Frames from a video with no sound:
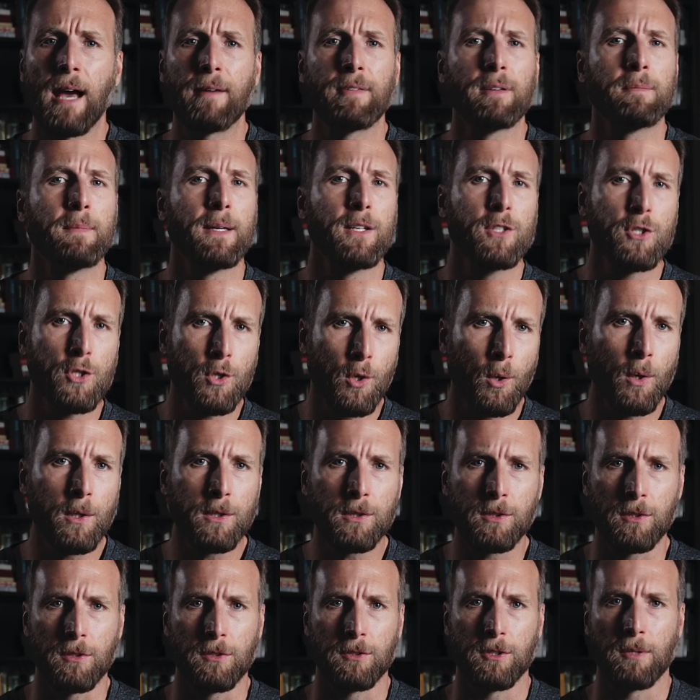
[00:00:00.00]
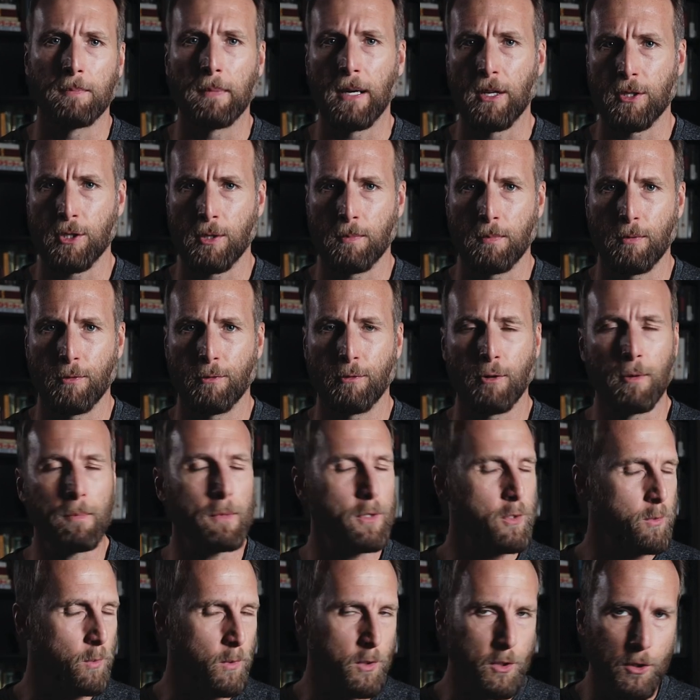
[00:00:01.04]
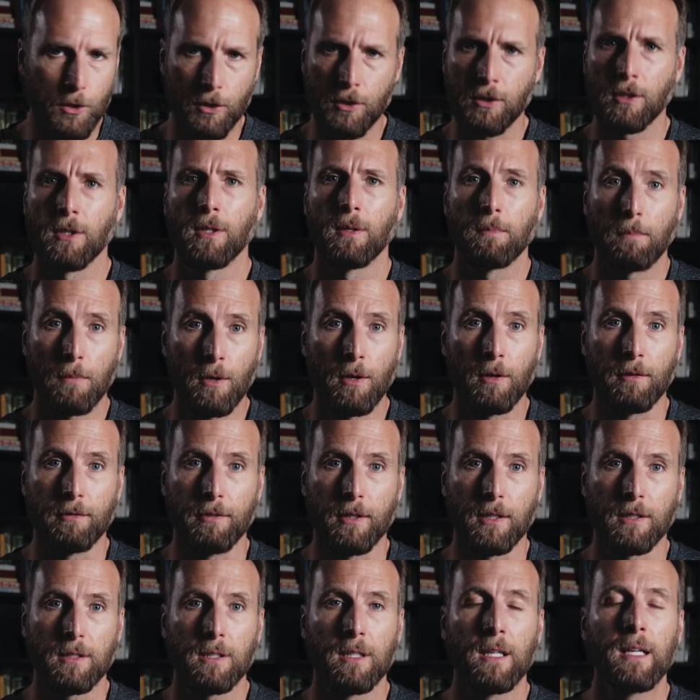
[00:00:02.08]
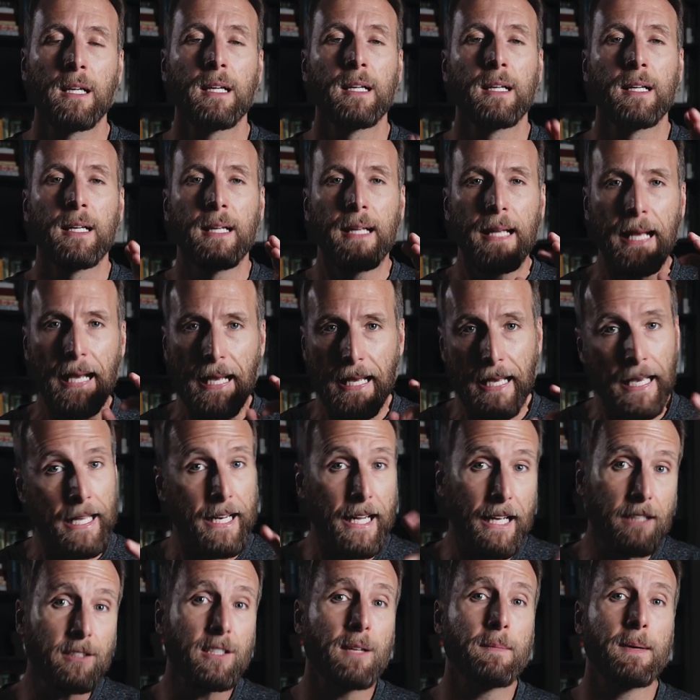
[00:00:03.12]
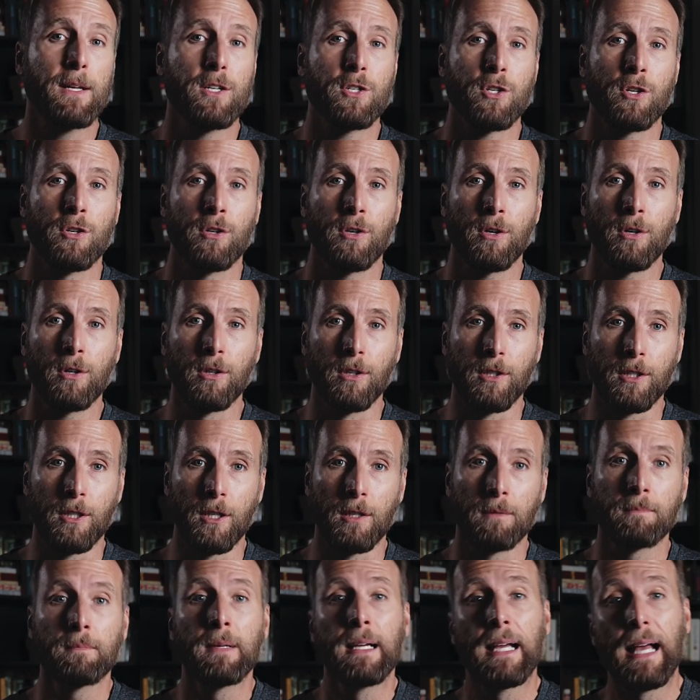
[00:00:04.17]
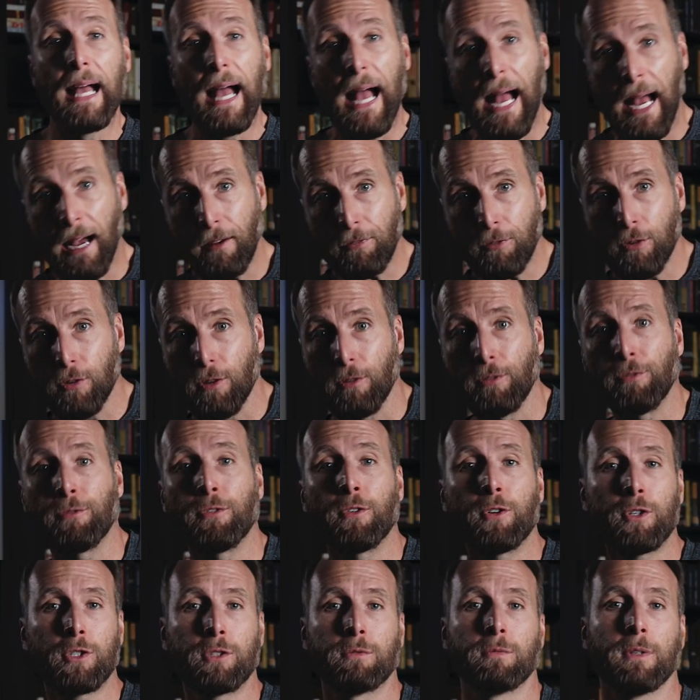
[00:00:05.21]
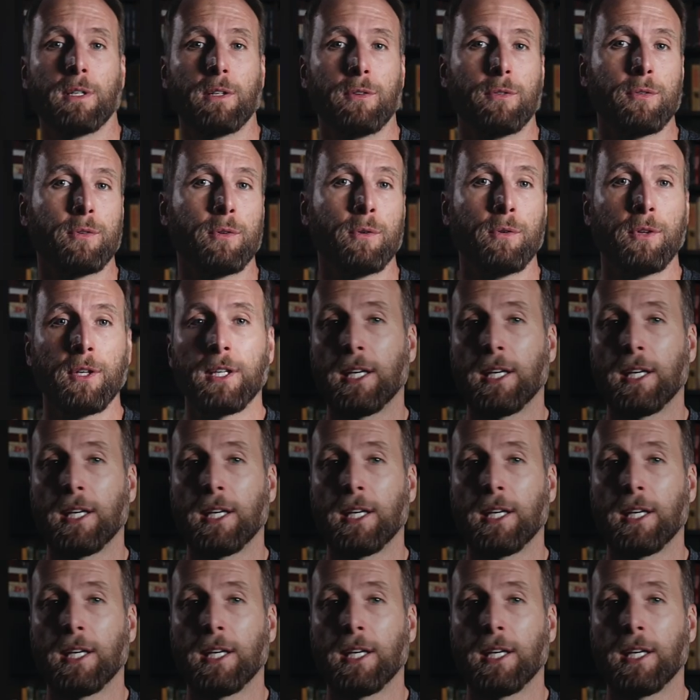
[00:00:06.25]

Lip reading: having made choices about your performance, which is perfect. And as I mentioned earlier, after the first read-through,